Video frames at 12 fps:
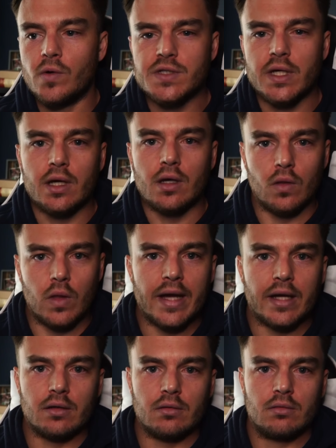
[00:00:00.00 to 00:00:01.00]
like a
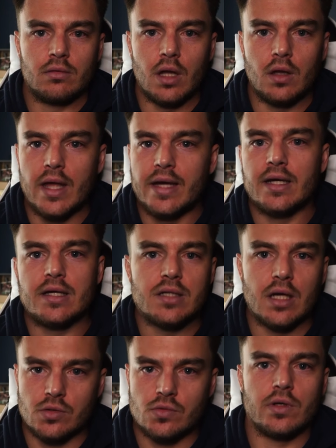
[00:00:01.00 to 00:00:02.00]
leg
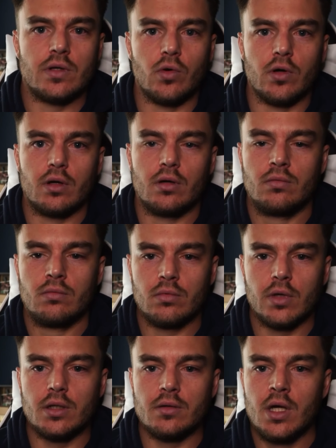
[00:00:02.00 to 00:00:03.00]
accessory work,
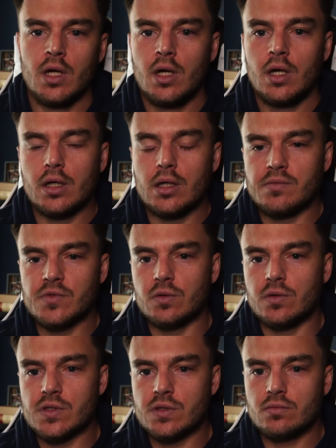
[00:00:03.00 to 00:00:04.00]
right? So
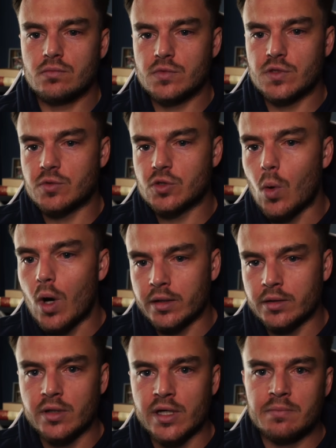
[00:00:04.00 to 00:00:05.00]
it's some
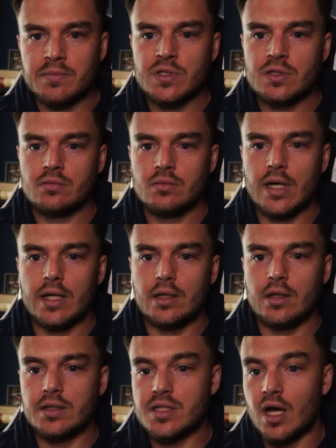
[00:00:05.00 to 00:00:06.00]
squatting reps
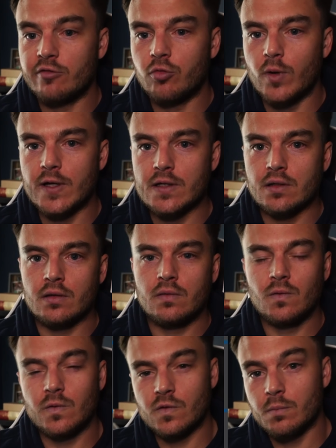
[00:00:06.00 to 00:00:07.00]
at a tough weight,
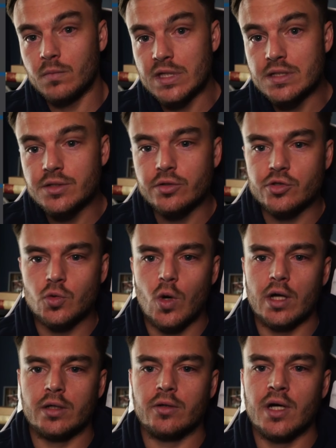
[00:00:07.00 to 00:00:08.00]
some easier
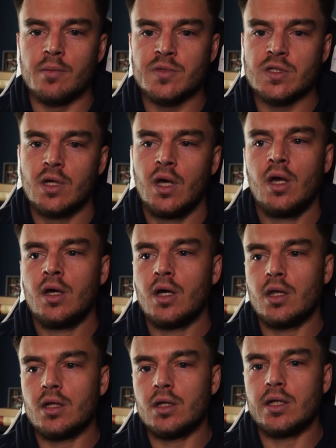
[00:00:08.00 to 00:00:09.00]
squatting reps,
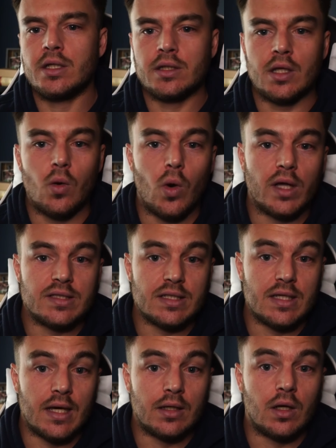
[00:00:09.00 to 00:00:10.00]
and then hitting the quads
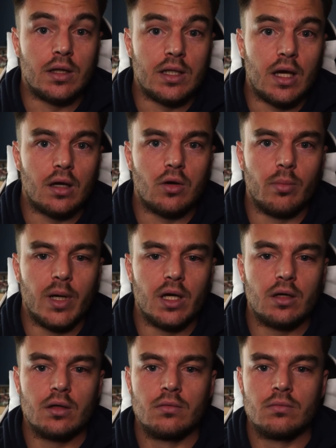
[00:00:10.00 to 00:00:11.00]
again on the echo
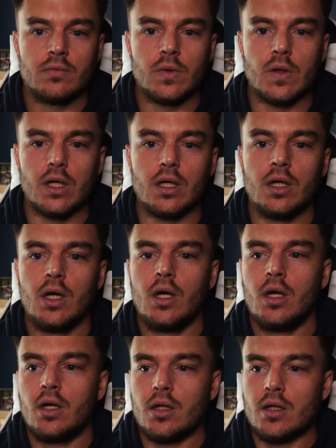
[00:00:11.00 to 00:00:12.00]
bike. Okay.
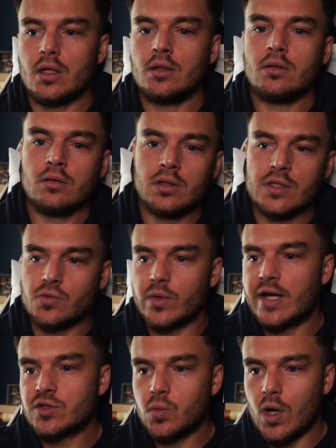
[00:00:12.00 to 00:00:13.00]
And then he's
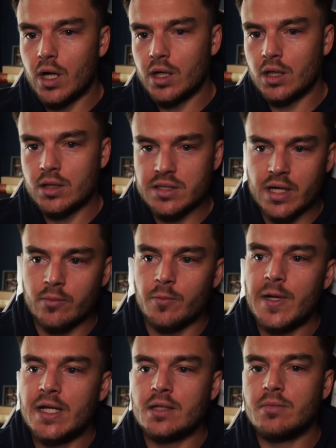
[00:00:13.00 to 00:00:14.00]
rest walking in the time
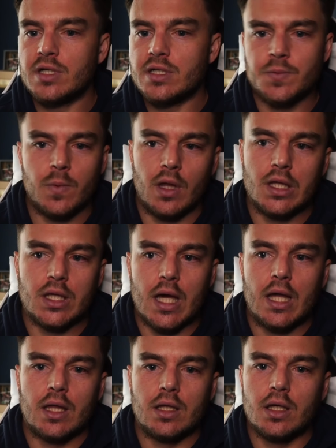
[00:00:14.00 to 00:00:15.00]
remaining, but he's probably
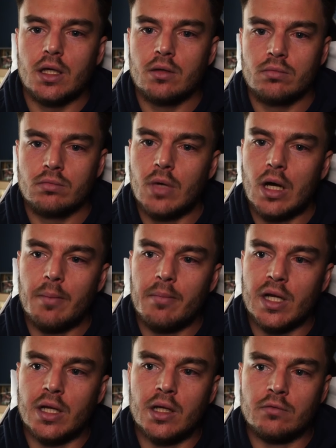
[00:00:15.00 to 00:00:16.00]
got like a
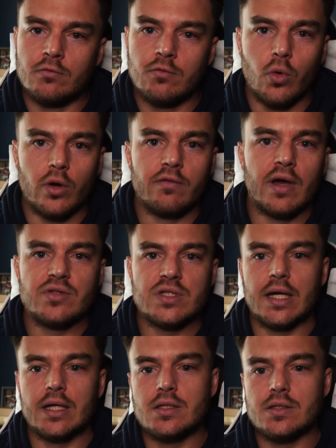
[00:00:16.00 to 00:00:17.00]
minute and 45
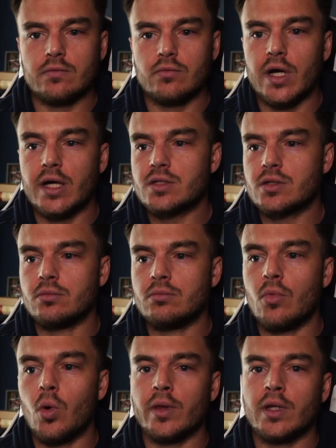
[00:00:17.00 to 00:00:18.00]
seconds of rest. So
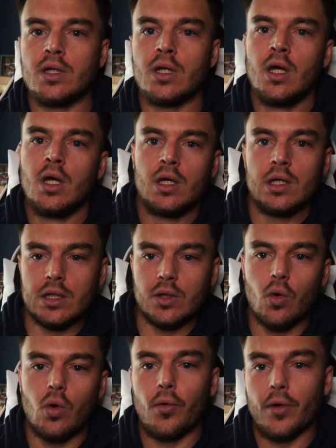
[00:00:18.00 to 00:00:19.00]
more than
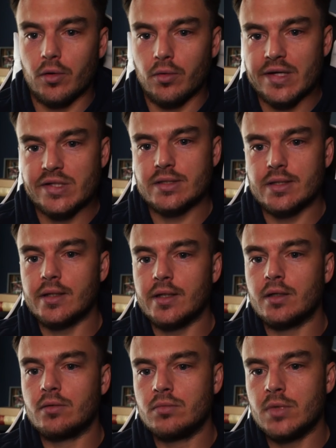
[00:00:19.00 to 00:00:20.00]
equal work rest
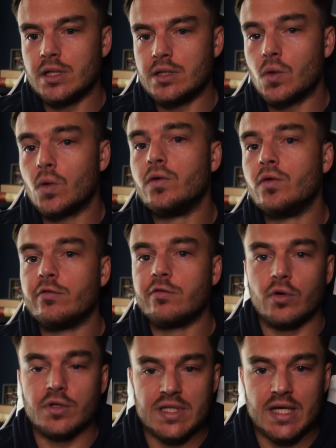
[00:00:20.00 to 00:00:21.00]
there. He's only doing
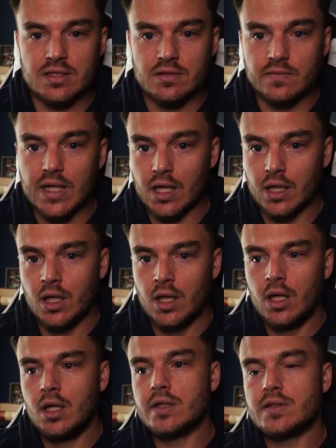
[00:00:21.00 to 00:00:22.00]
4 sets of that.
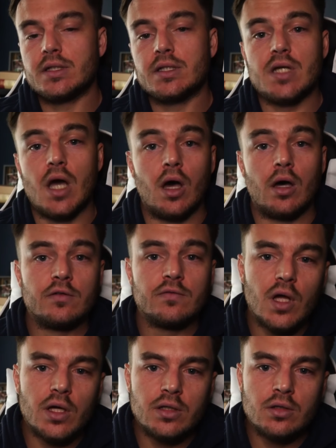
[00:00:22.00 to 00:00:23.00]
It's not a ton of
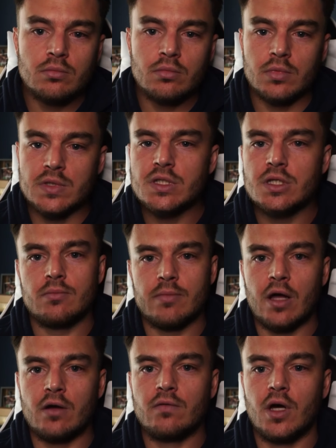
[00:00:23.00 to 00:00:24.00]
volume. It's a good
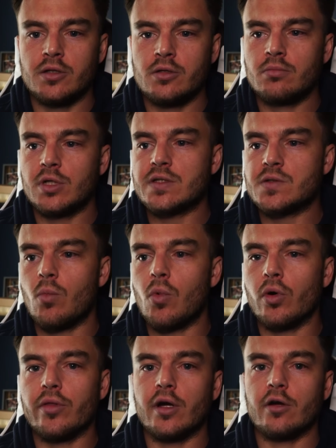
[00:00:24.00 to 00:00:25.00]
amount of volume, but it's
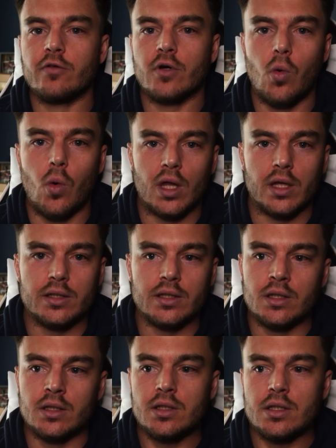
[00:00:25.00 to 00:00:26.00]
more there for
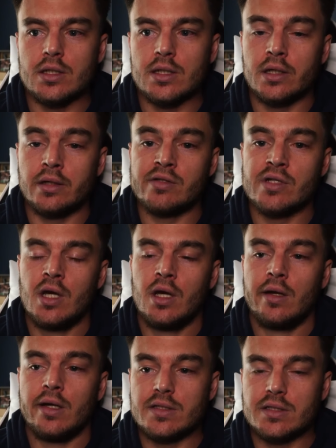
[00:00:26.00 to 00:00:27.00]
quality, and
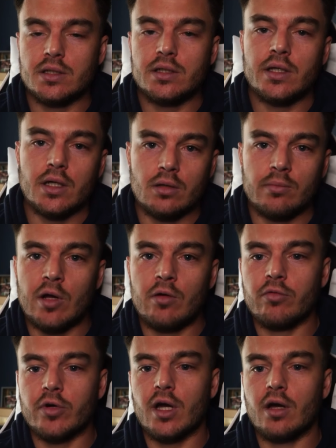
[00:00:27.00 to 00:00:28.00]
he's getting a good amount
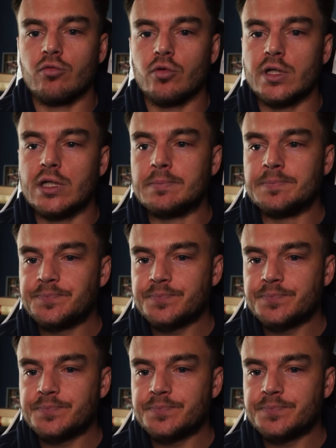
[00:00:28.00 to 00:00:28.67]
of recovery.